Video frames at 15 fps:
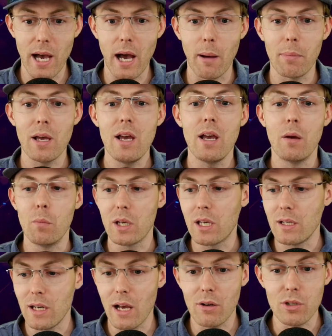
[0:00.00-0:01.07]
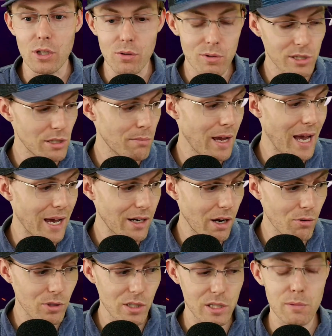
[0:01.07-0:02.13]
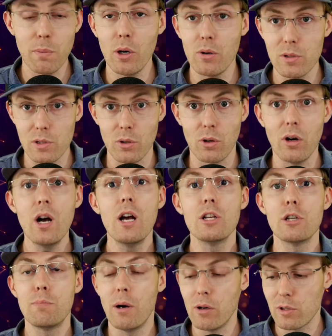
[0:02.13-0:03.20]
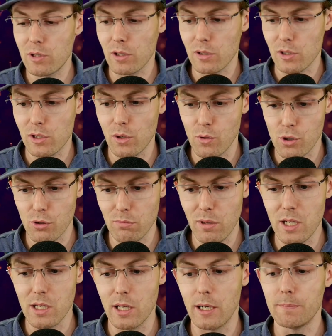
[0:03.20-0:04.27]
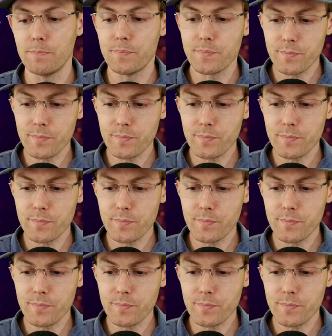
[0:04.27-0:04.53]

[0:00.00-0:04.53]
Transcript: app, and we can now use them at our disposal to post on social media.